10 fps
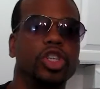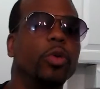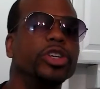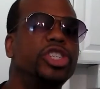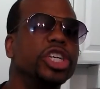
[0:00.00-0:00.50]

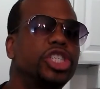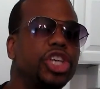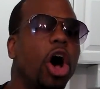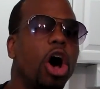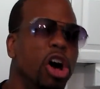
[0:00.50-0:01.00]
So we
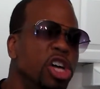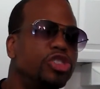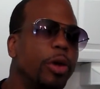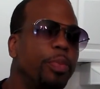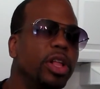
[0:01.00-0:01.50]
just saw
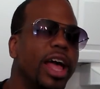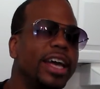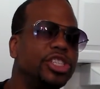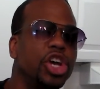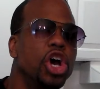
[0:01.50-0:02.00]

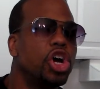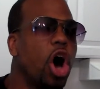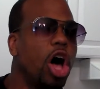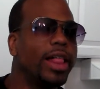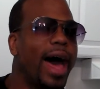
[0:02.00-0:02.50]
Triple H
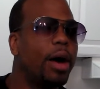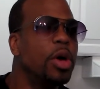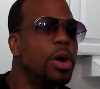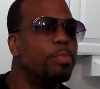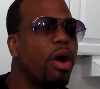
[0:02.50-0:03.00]
call
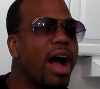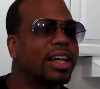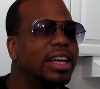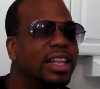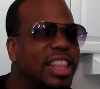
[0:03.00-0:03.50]
out
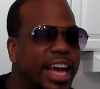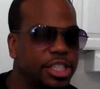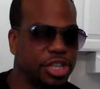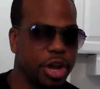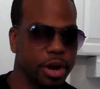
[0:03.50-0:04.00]
Brock
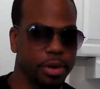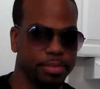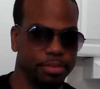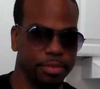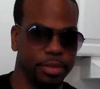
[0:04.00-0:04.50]
Lesnar.
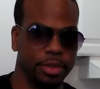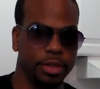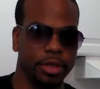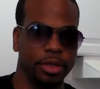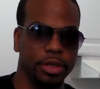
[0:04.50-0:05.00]

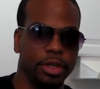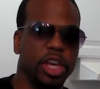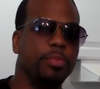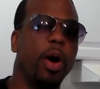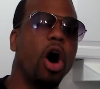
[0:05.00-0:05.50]

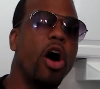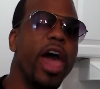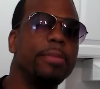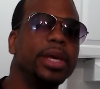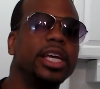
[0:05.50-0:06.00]
Then
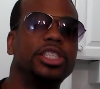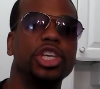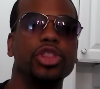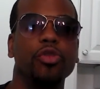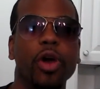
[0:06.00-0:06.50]
Paul Heyman
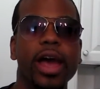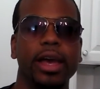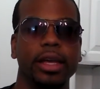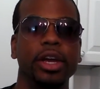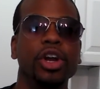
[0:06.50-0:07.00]
gets in the
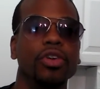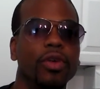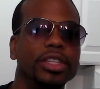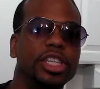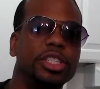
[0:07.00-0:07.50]
ring,
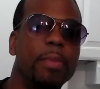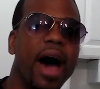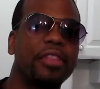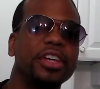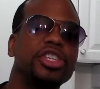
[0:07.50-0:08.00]
runs his
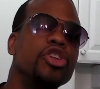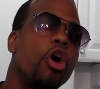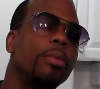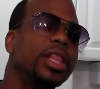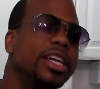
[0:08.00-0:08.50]
mouth as he
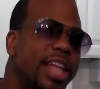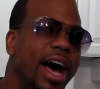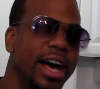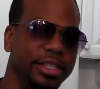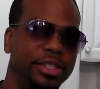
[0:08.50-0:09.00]
normally
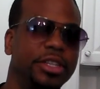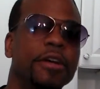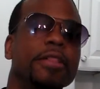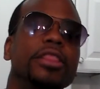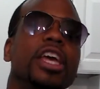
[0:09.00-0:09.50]

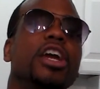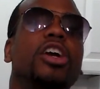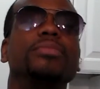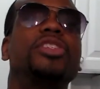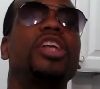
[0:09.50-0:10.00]
does. Then
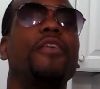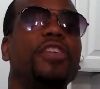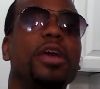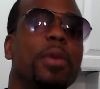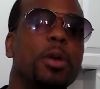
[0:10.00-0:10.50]
here comes
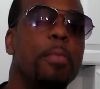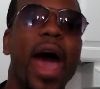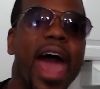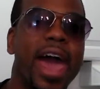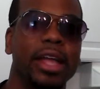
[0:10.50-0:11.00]
Stephanie
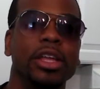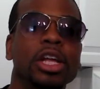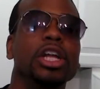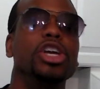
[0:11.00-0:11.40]
McMahon.